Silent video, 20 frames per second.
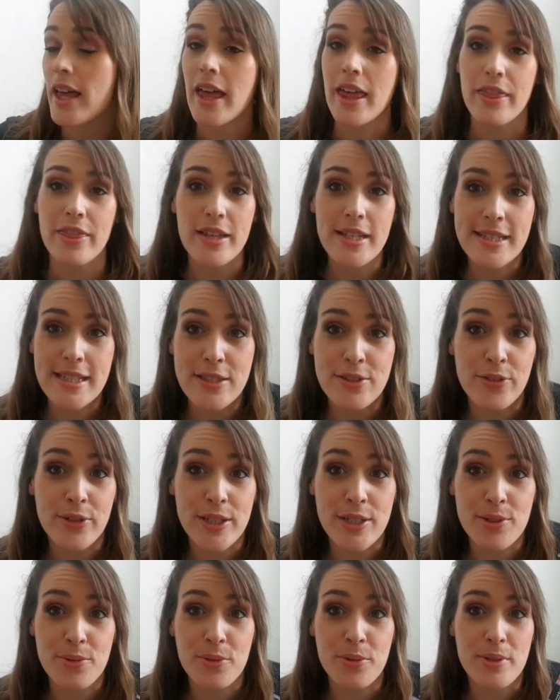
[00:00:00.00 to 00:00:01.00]
This is not
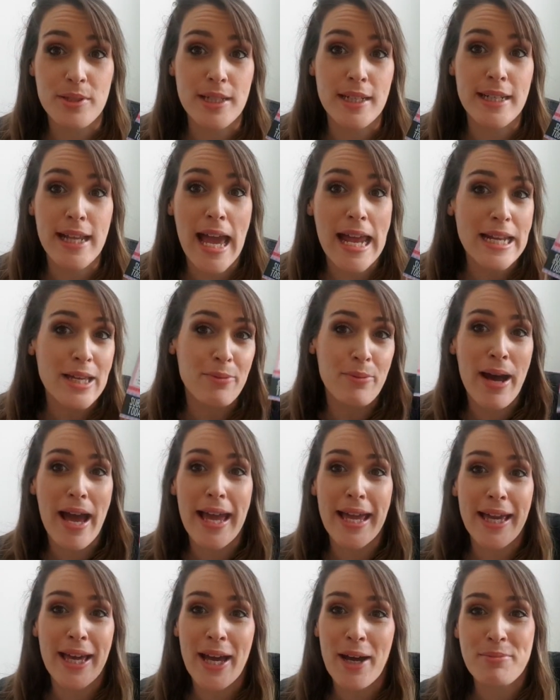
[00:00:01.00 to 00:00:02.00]
endorsed in any
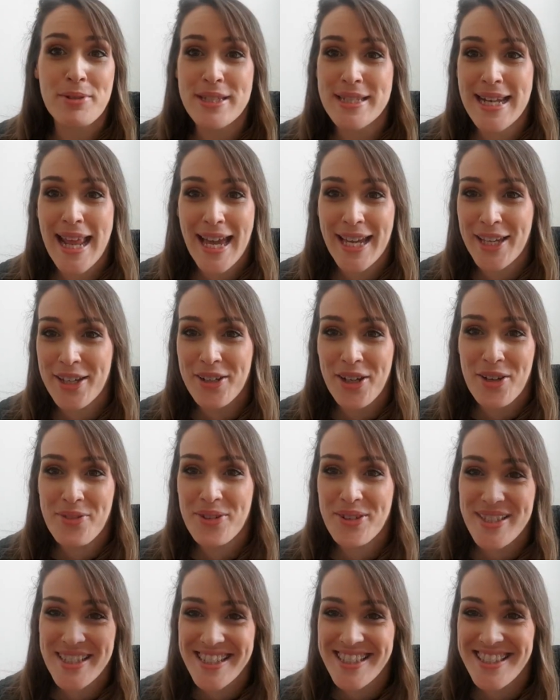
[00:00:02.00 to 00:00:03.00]
way, I'm just letting you know
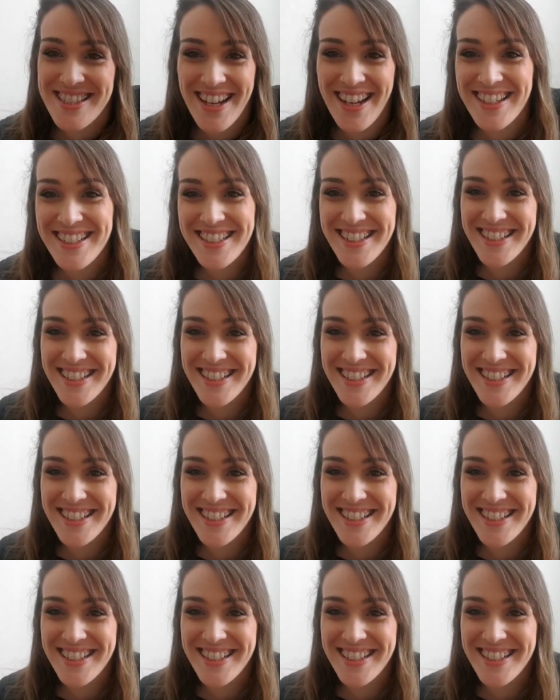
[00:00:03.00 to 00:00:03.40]
what's inside.